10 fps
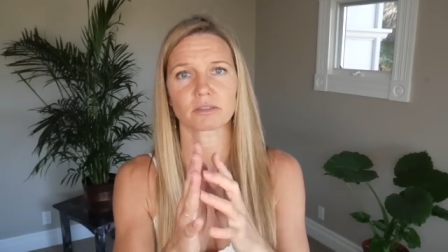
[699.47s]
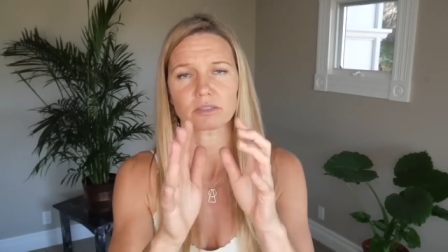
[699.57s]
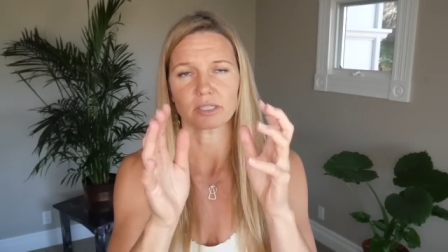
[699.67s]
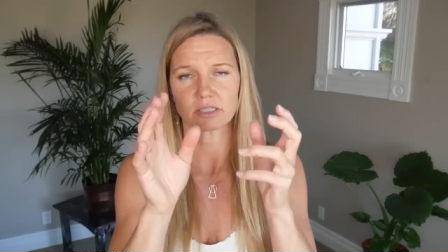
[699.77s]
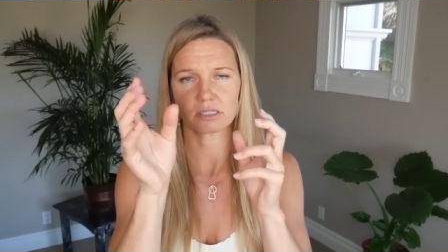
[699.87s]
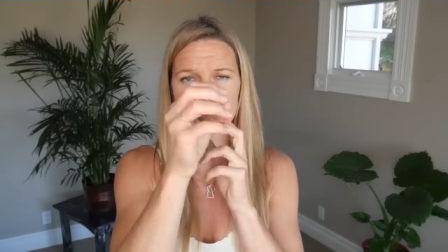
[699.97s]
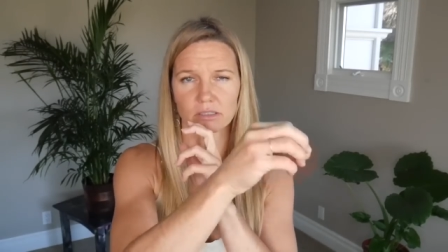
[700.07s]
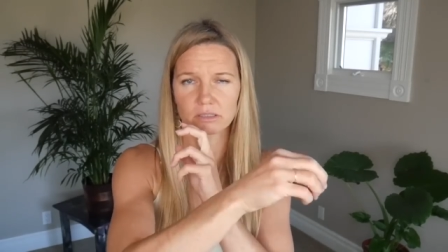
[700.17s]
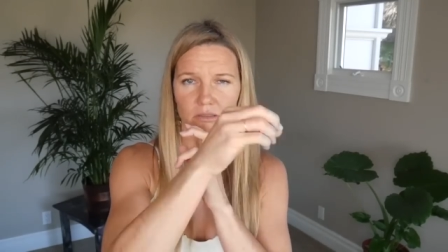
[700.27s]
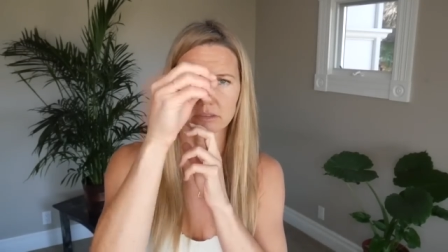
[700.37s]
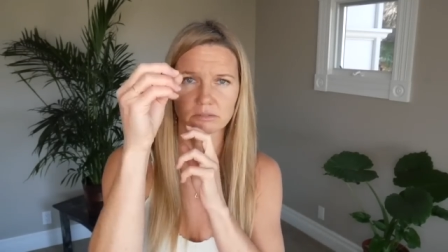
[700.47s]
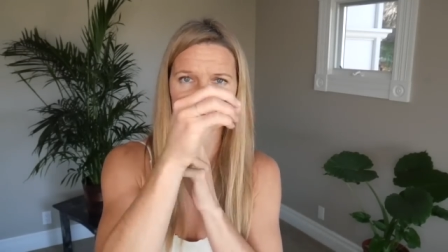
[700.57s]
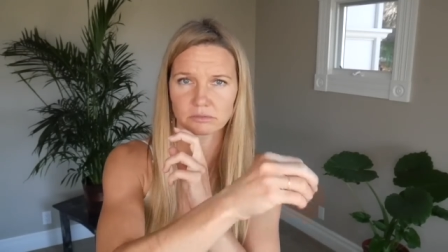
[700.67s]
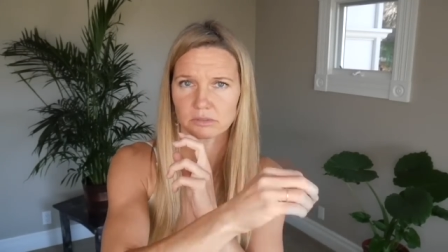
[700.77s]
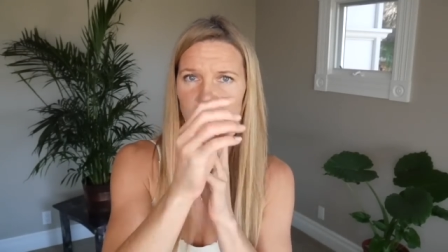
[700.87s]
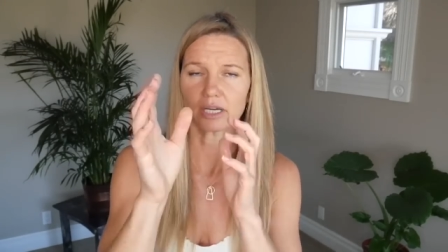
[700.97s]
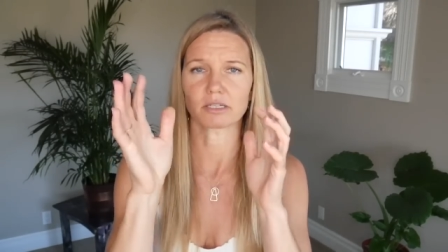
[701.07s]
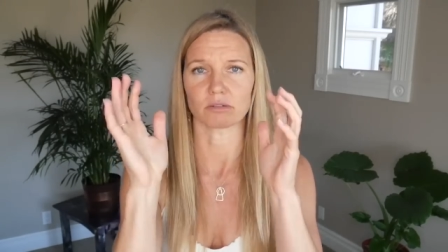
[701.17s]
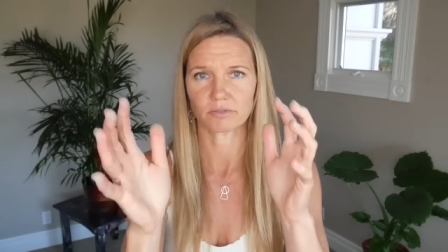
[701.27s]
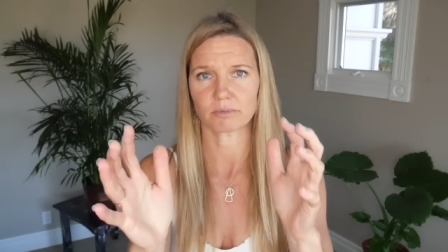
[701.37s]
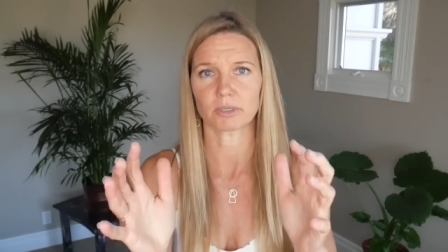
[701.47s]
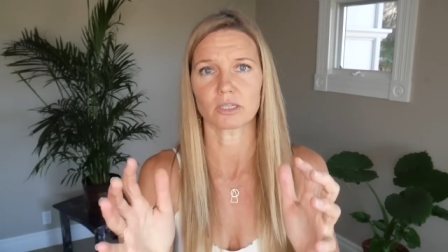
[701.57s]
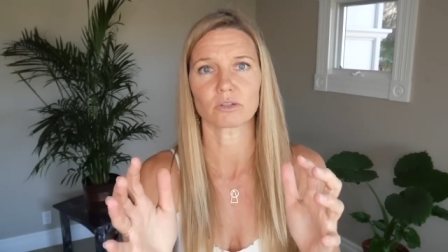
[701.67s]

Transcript: So that's just a little side note of something